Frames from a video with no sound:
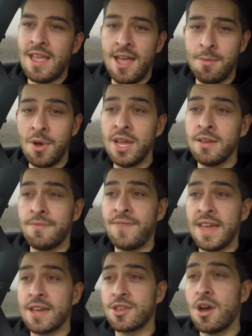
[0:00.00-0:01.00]
and my
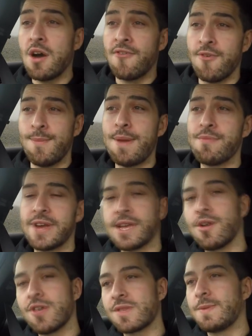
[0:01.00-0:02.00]
VXR from memory
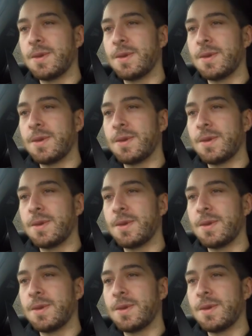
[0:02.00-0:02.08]
cost